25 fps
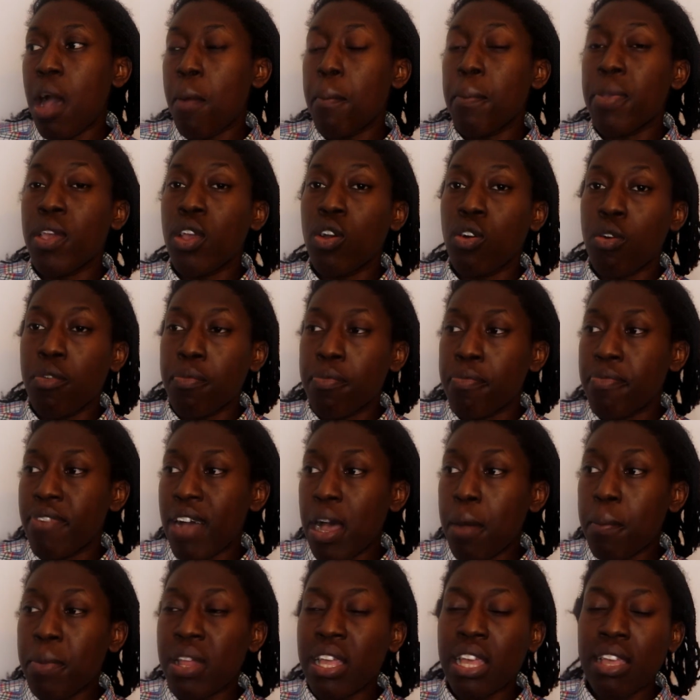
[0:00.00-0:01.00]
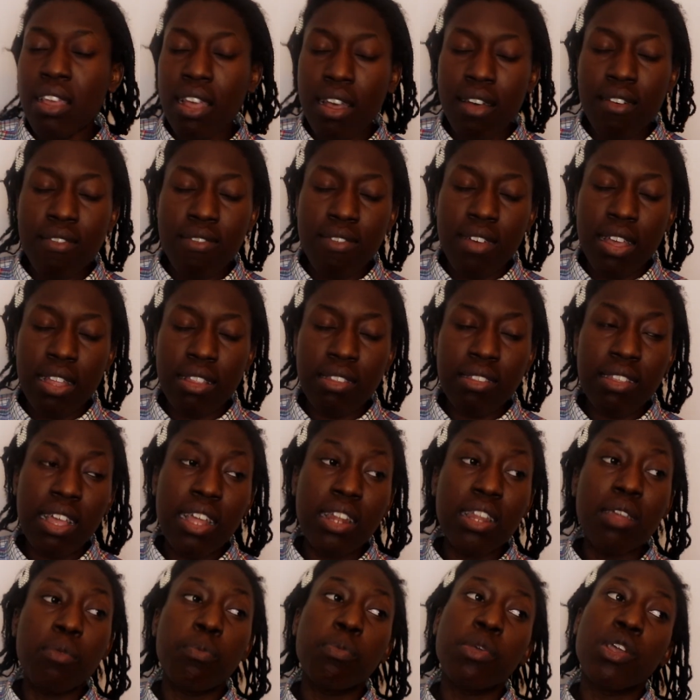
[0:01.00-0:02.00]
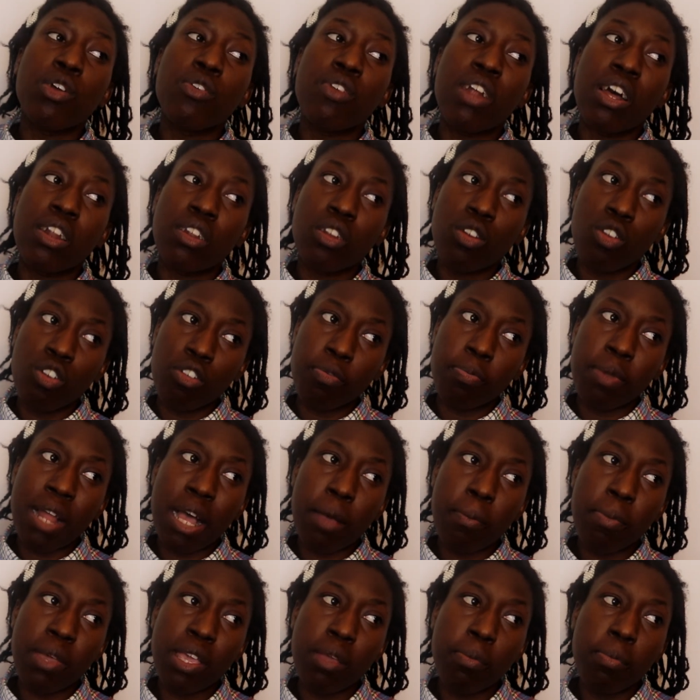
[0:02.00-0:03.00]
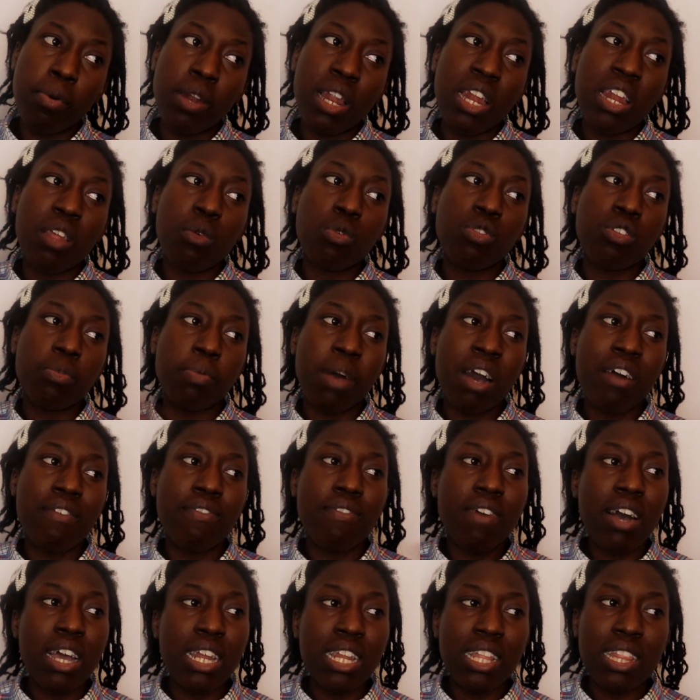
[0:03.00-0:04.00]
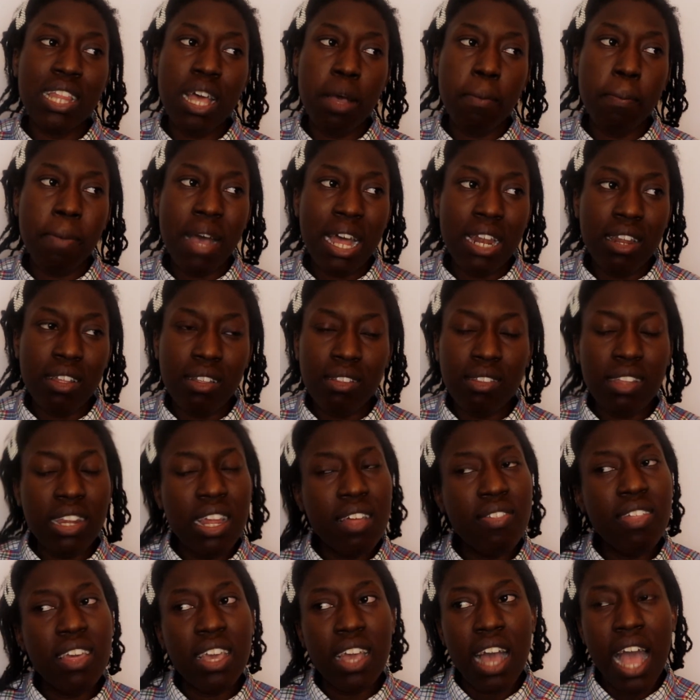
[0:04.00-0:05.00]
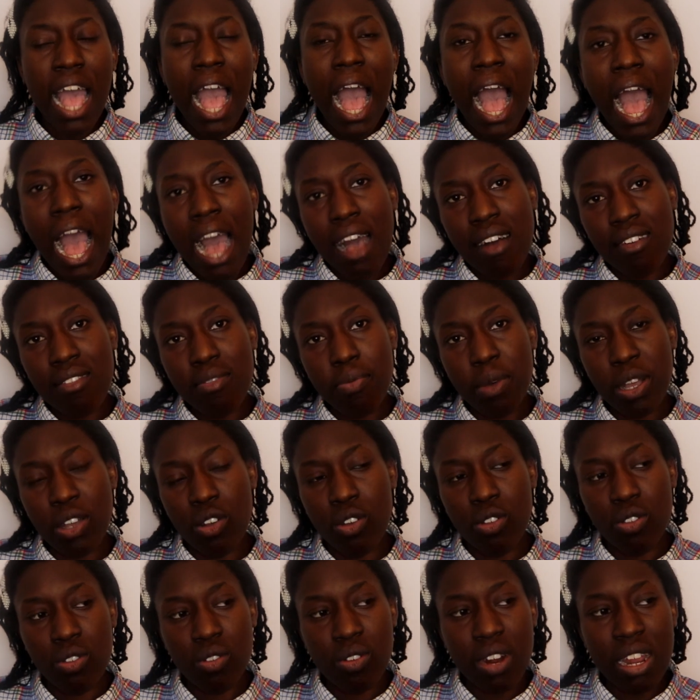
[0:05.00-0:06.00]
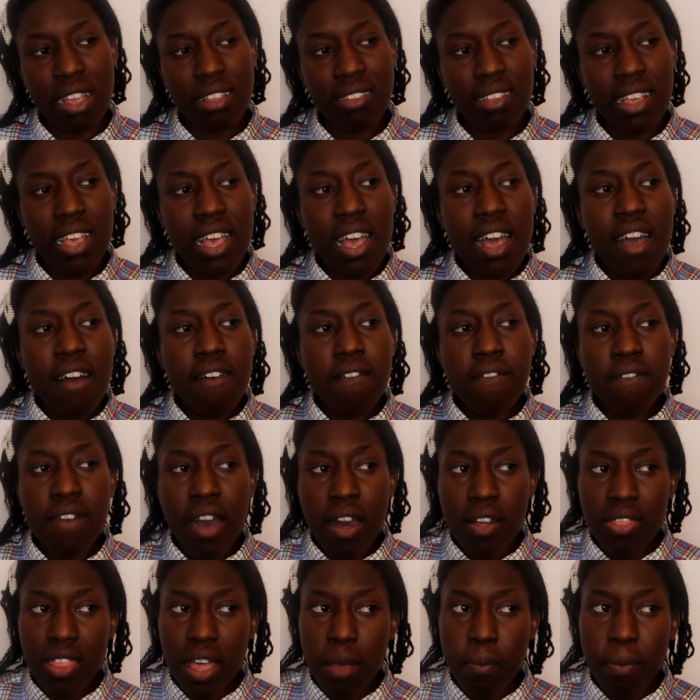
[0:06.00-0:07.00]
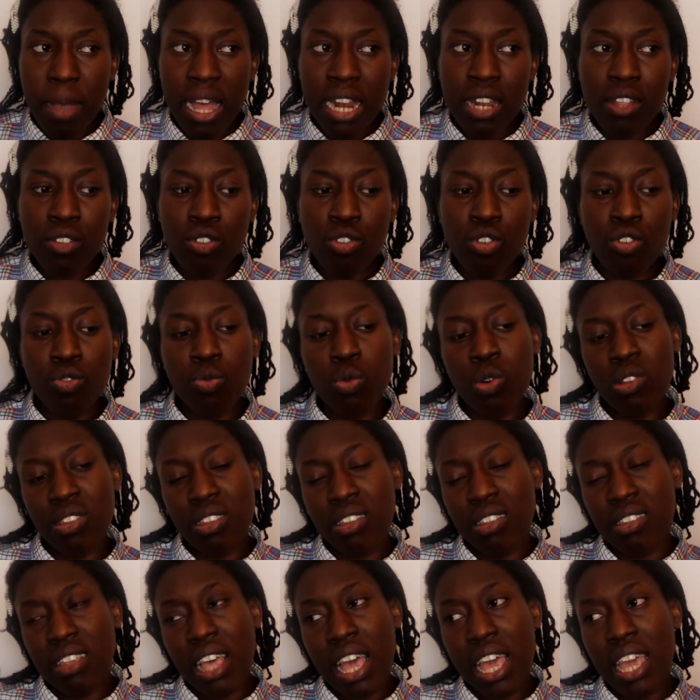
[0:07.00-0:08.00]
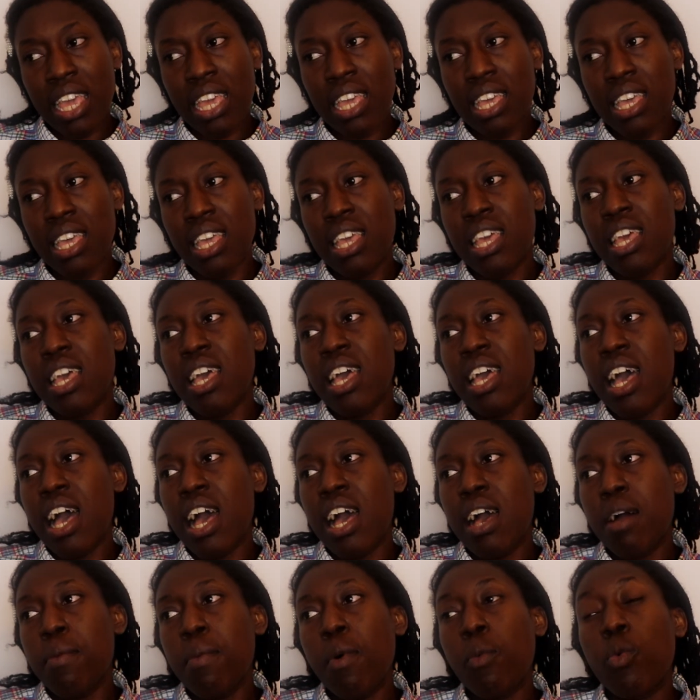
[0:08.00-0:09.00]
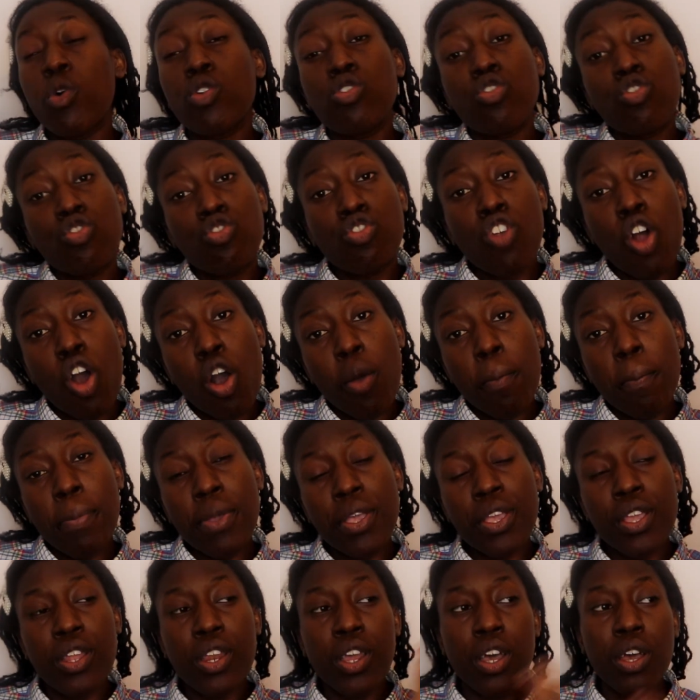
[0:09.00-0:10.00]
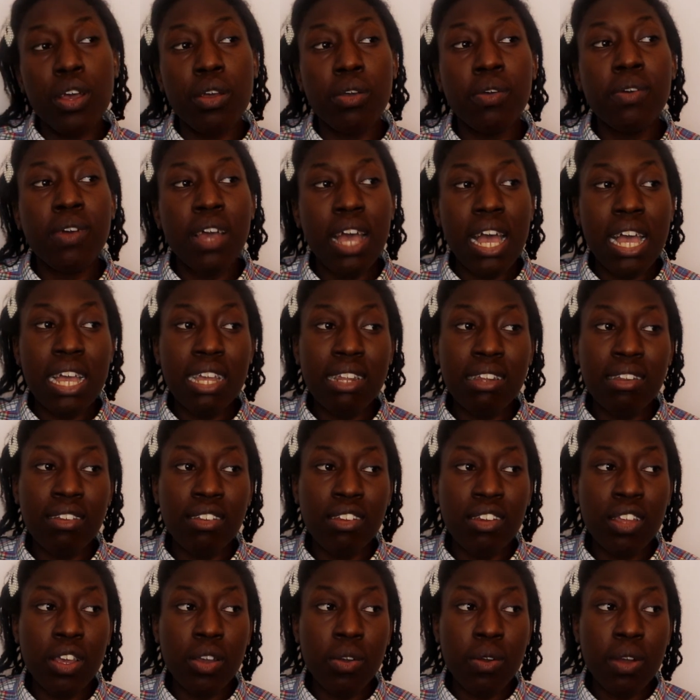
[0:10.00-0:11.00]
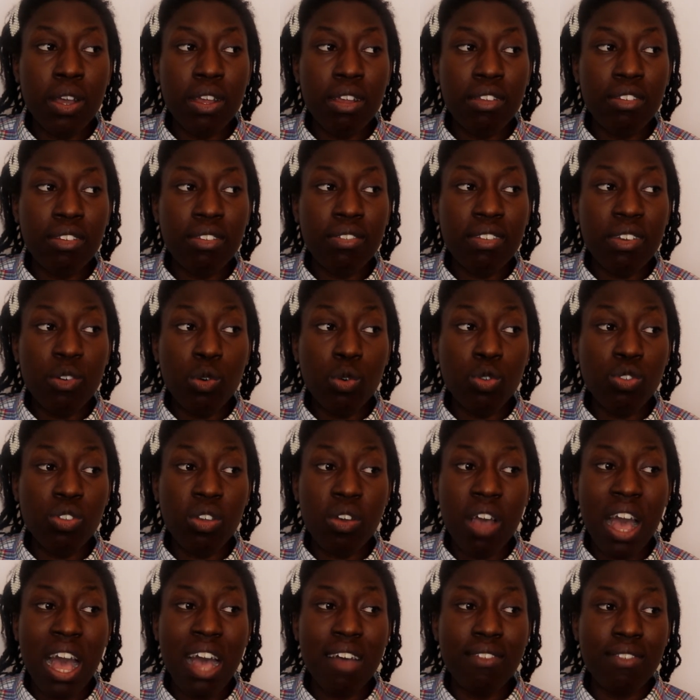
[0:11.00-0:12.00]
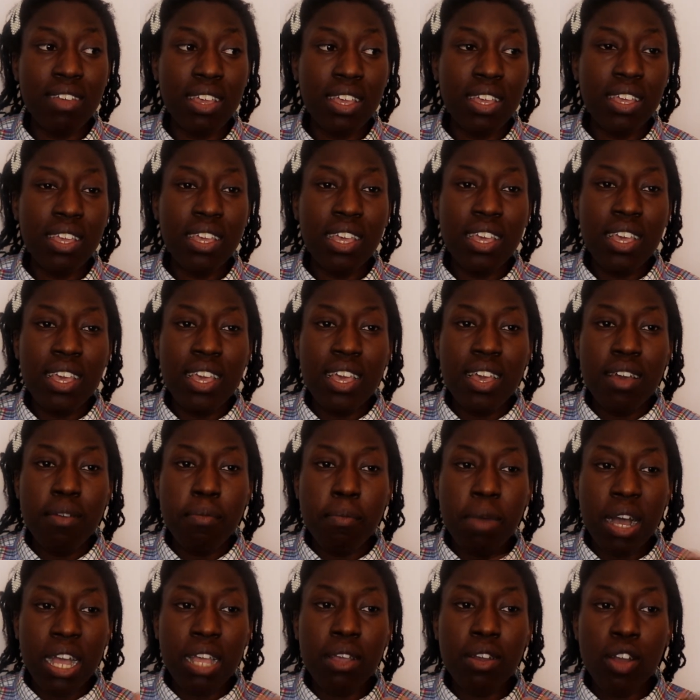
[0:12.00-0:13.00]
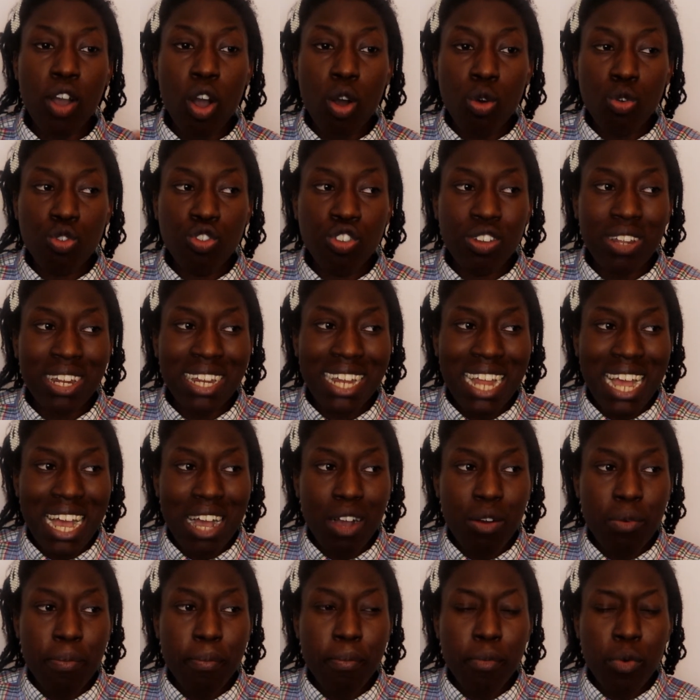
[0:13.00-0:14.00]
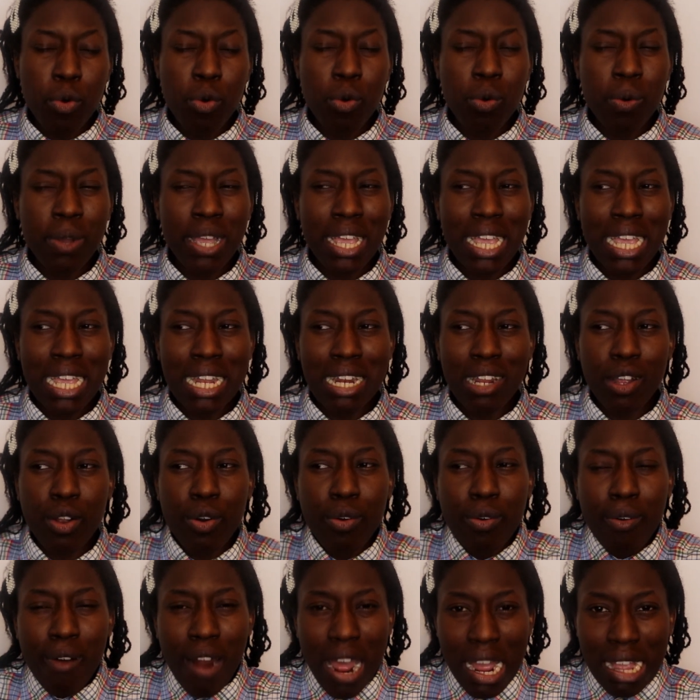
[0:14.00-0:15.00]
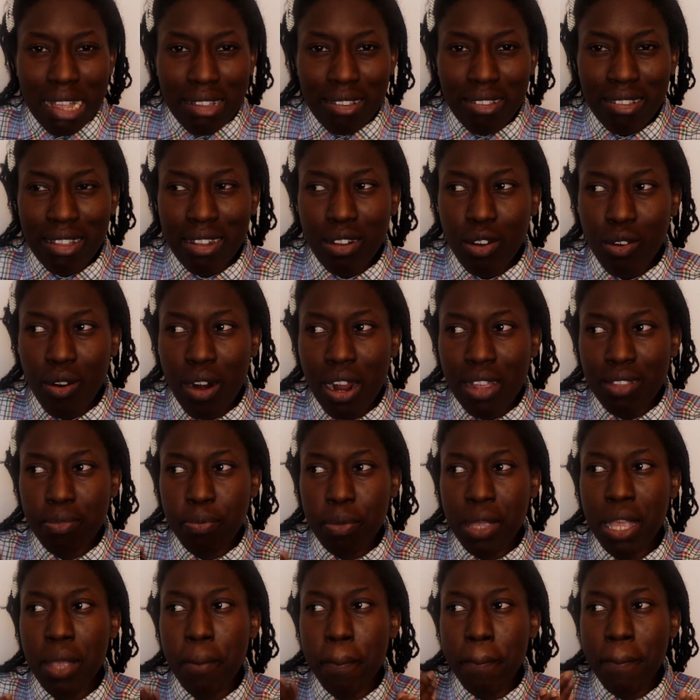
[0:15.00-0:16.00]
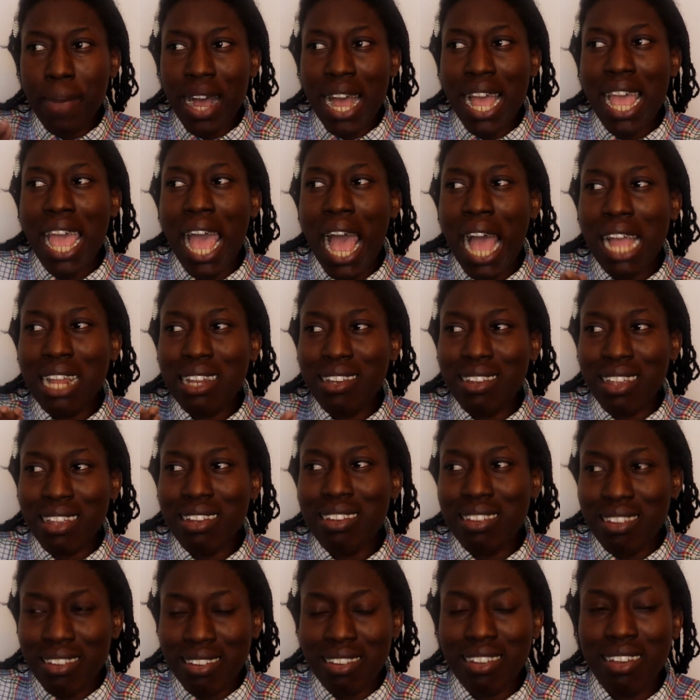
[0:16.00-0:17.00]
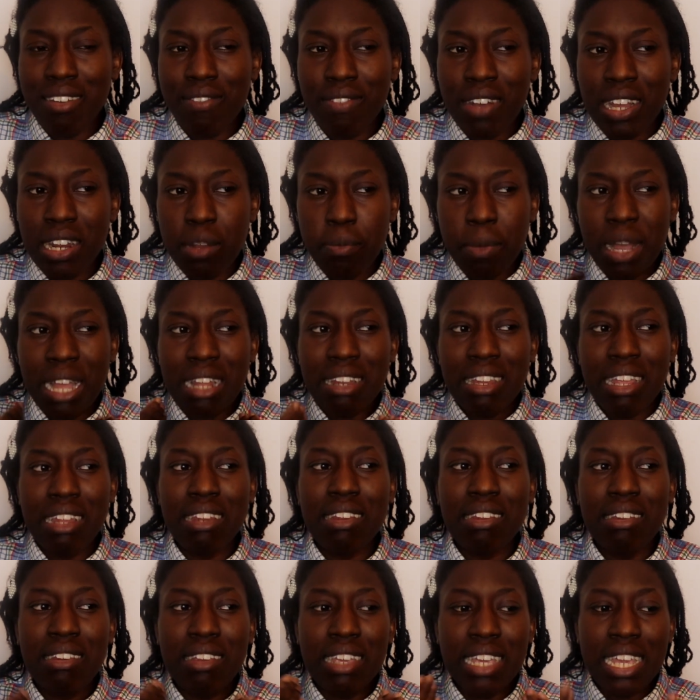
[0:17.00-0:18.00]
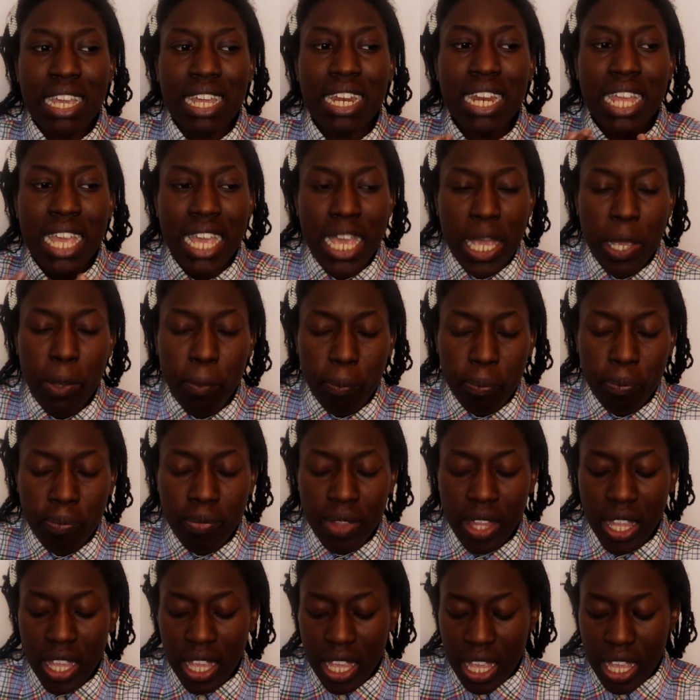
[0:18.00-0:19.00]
and be, or family events, and then be around a lot of black people, and it was about finding that balance. And I think I have, by God's grace, found that balance of what to take and what to drop, you know, and, you know, just also having my culture now more in Christ, and Christ being my identity, and finding my identity in him